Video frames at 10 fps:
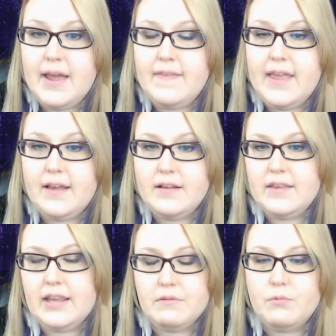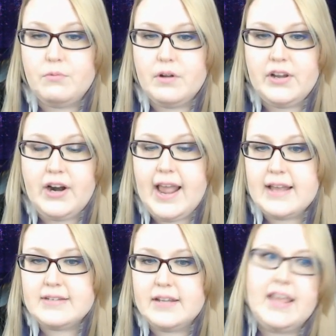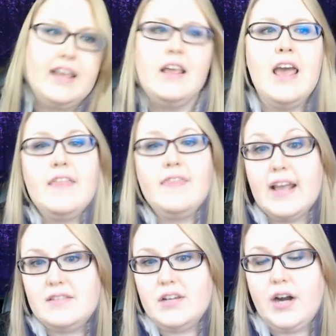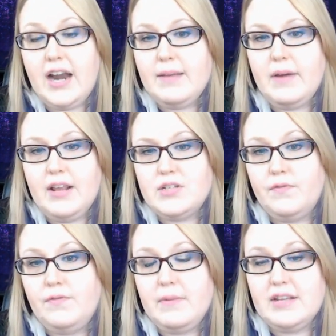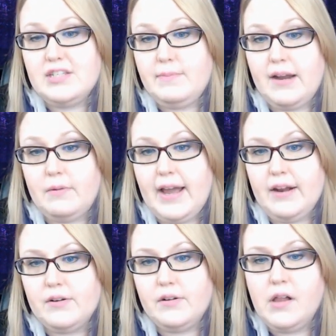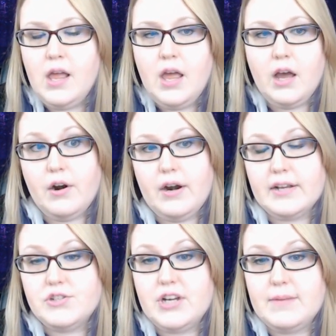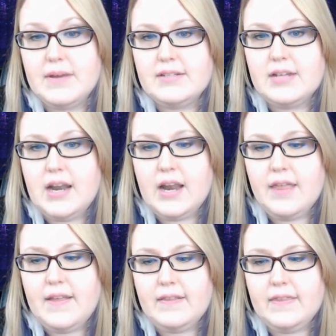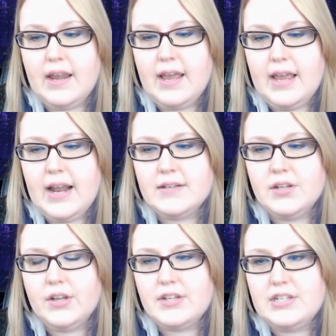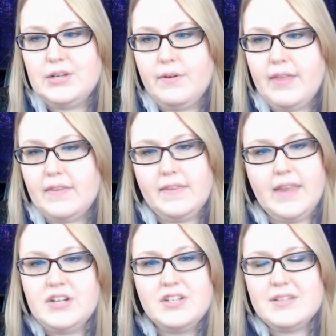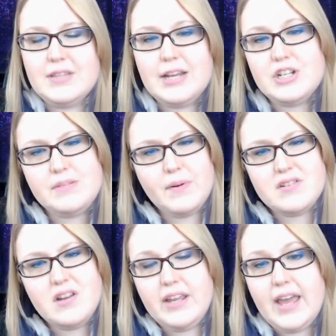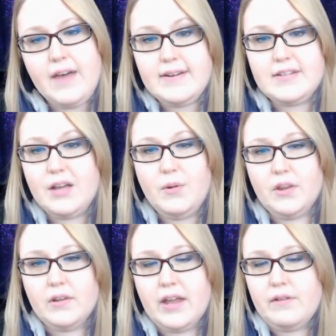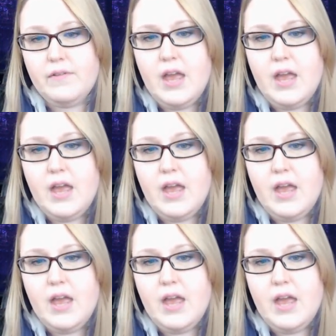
and they they they're anti, they they consider anybody who's a feminist to be a radical or an extremist, and I think that it has a lot to do with that. They just they just personally haven't dealt with a lot of